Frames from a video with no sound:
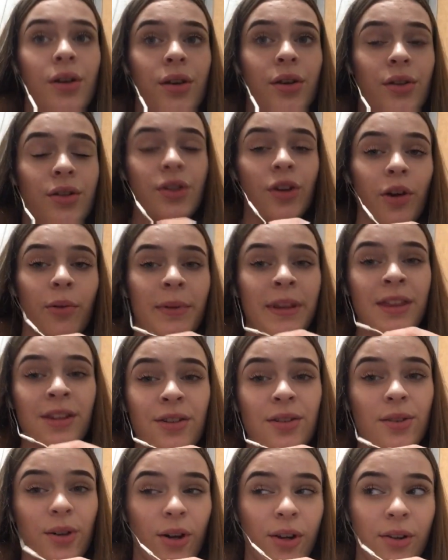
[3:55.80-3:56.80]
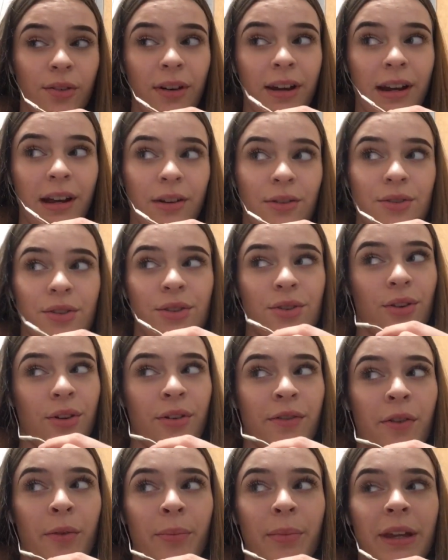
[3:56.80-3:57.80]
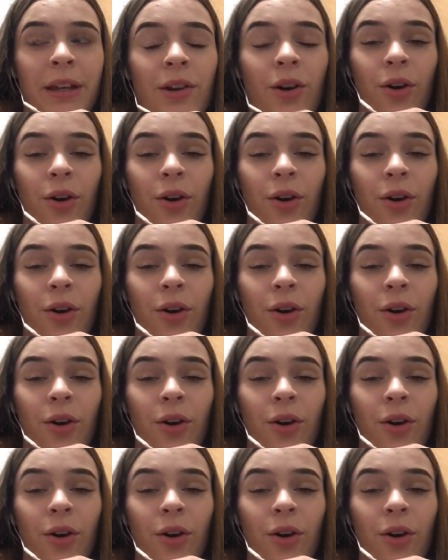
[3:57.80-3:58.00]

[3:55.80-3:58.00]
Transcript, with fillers: So I'm in the toilet right now, so sorry if I'm being